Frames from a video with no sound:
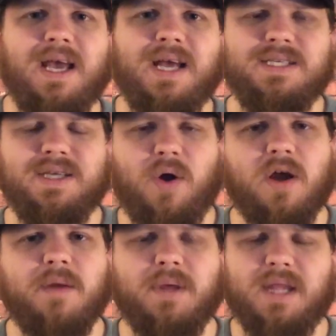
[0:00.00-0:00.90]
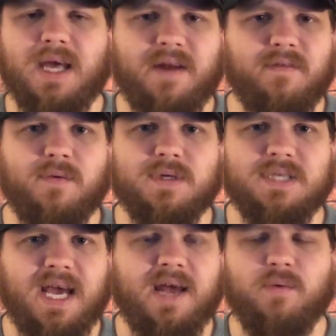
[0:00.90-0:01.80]
It's the argument that everyone's
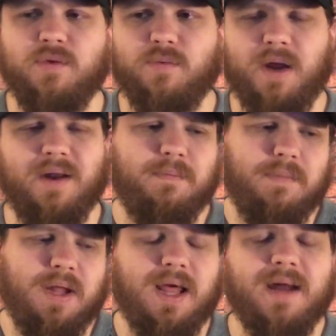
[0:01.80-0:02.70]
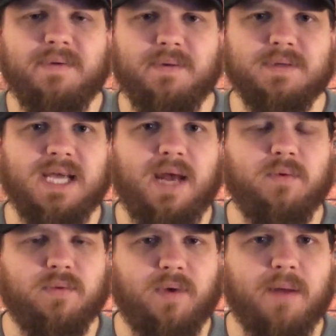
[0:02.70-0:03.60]
had with, a lot of people's had
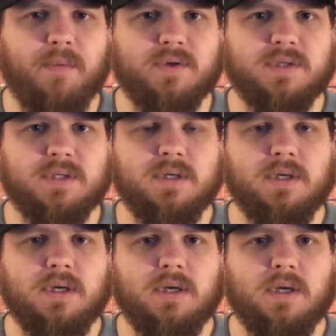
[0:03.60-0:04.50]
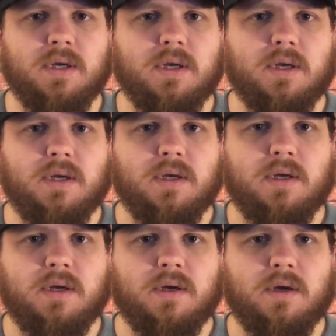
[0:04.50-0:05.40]
with Rebels,
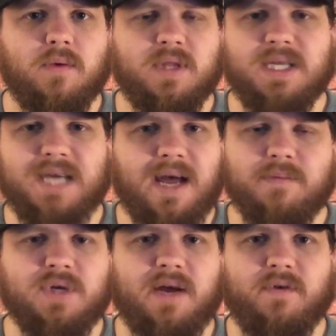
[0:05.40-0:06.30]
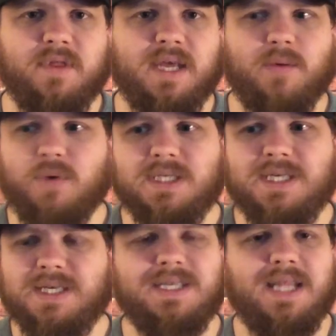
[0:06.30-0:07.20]
with the time travel thing. Once
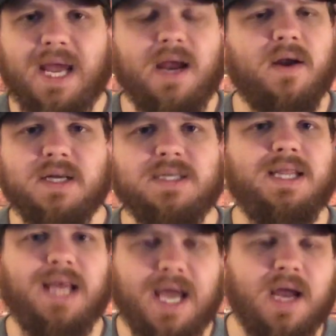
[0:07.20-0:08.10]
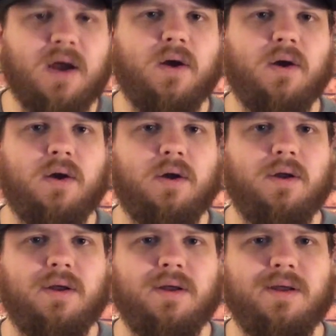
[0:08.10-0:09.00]
it's there, it's there.
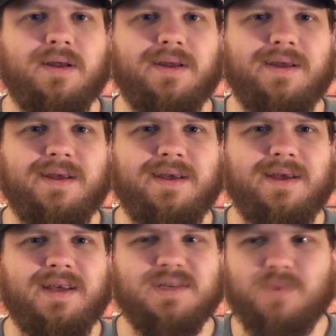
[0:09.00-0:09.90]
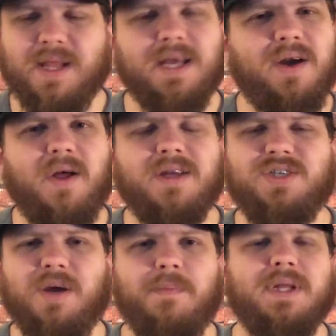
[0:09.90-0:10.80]
It's why they call it
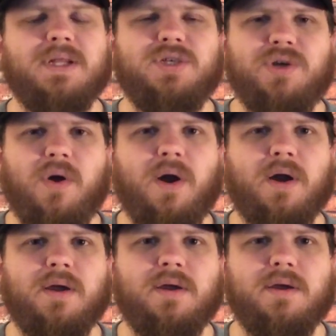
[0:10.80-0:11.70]
jumping the shark.